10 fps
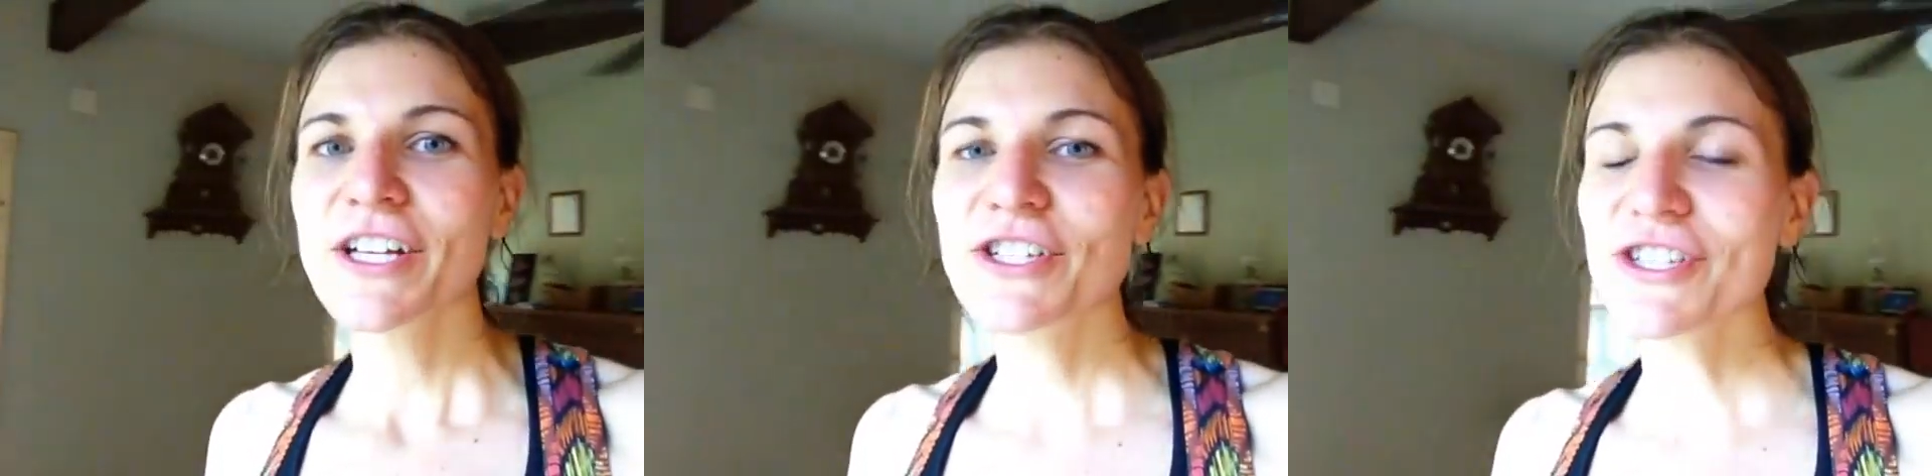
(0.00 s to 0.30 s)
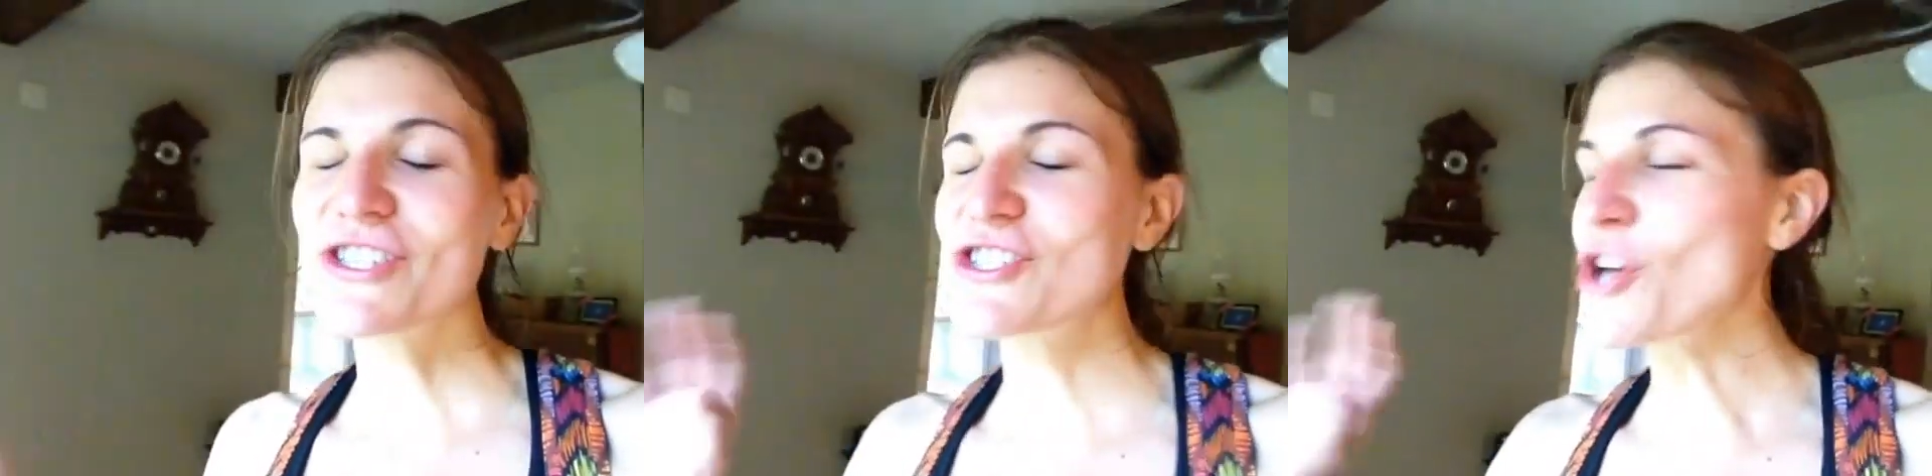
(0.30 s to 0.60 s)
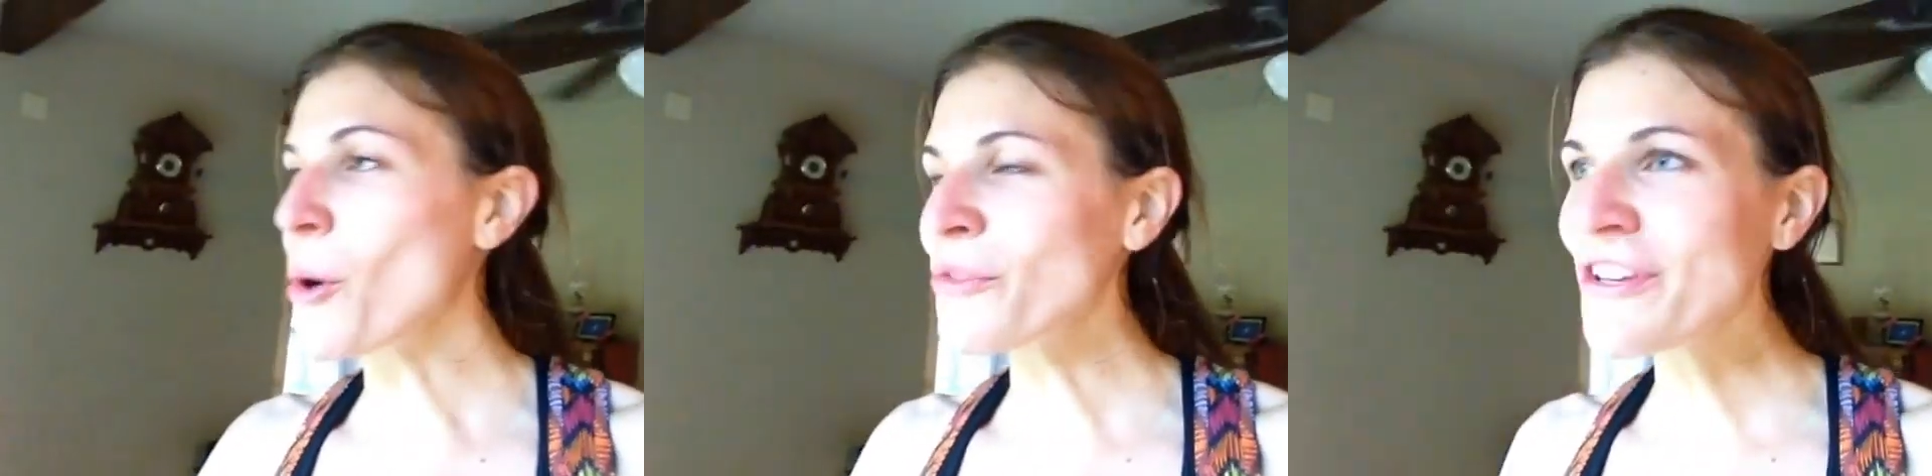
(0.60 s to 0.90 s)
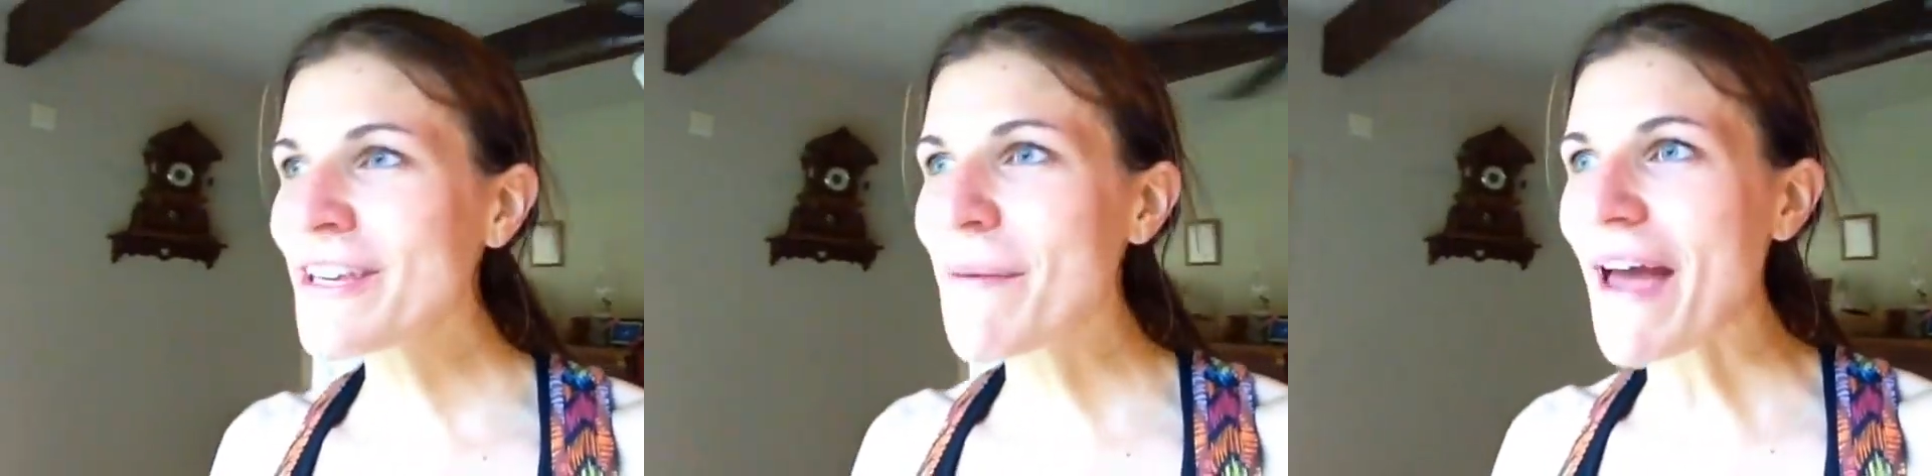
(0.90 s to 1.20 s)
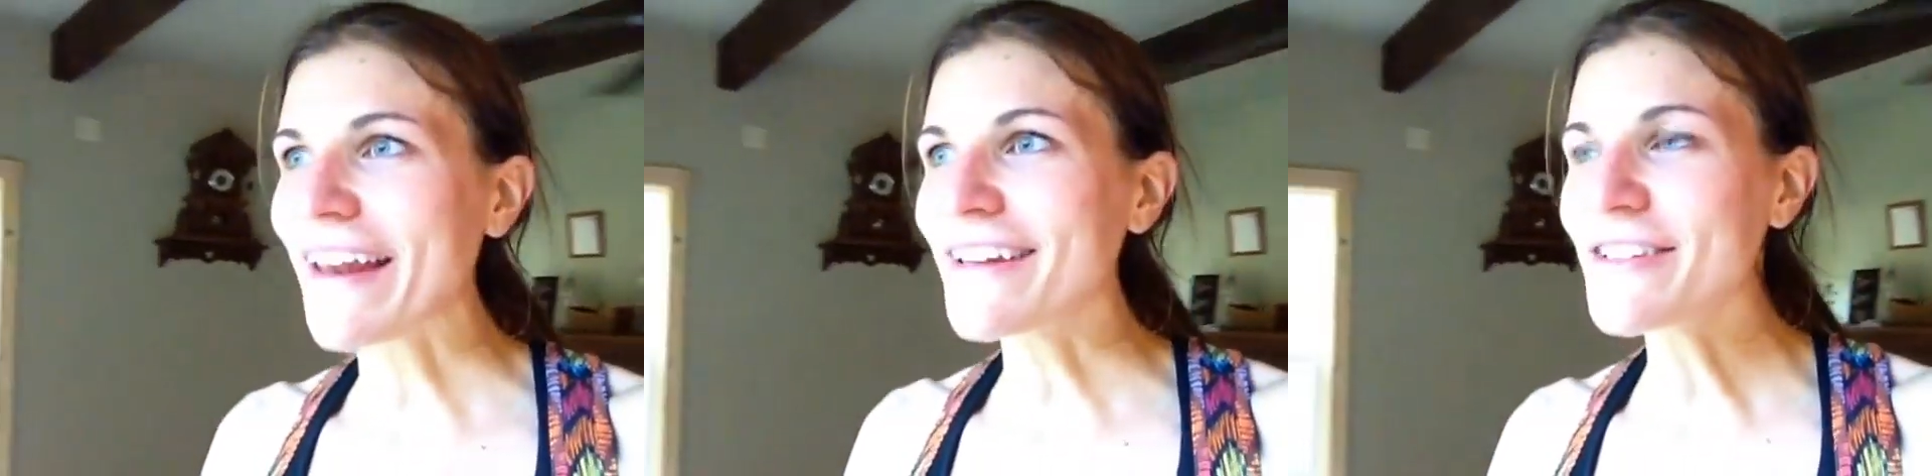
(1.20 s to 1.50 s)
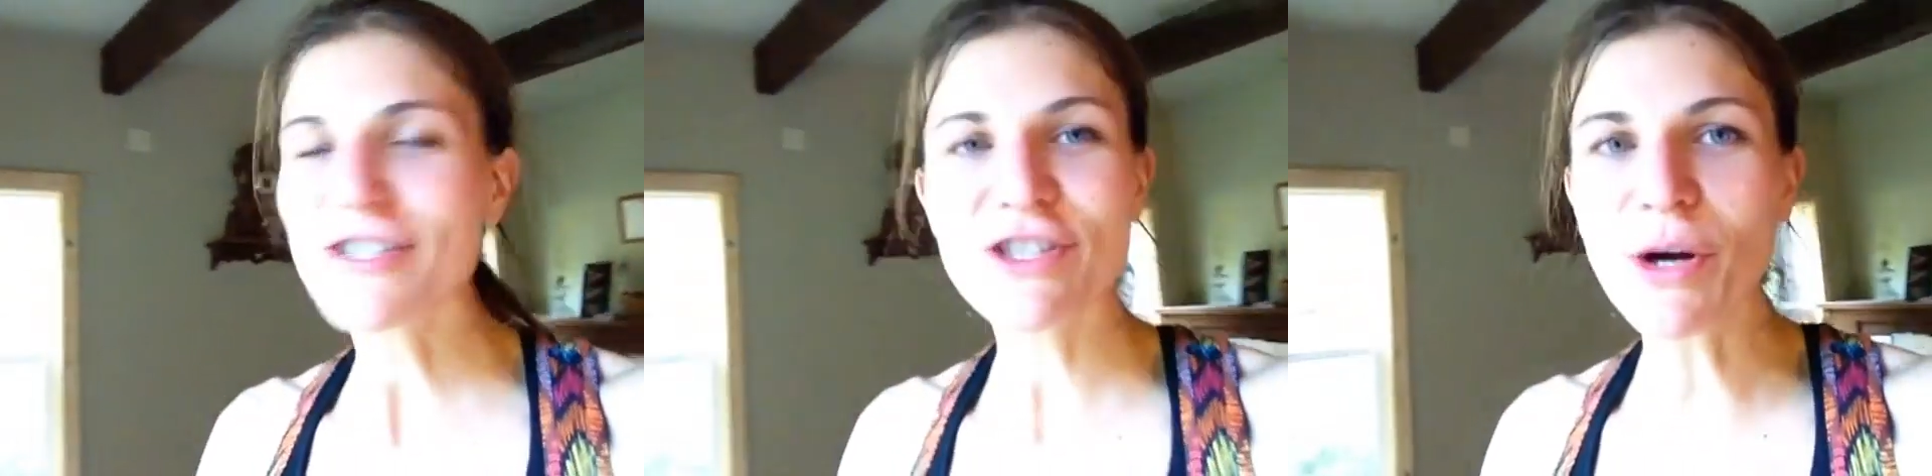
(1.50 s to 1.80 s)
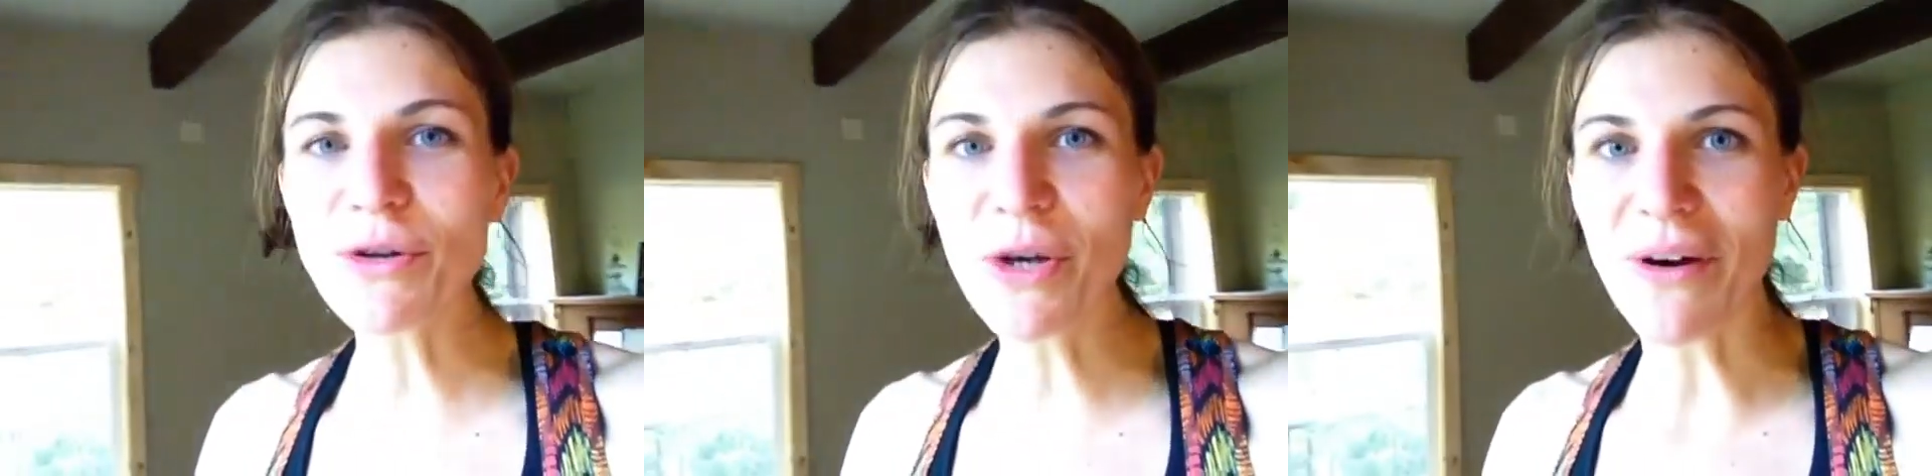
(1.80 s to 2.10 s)
just don't think about it. Just
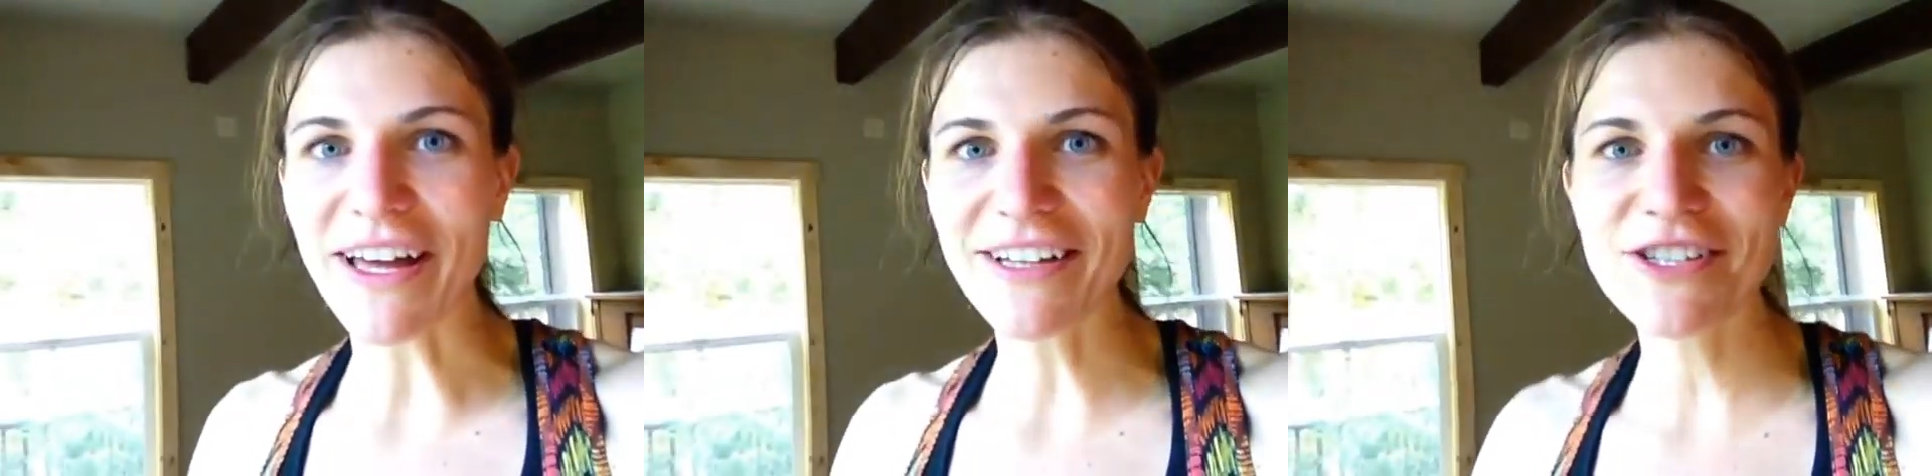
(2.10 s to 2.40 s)
go do it.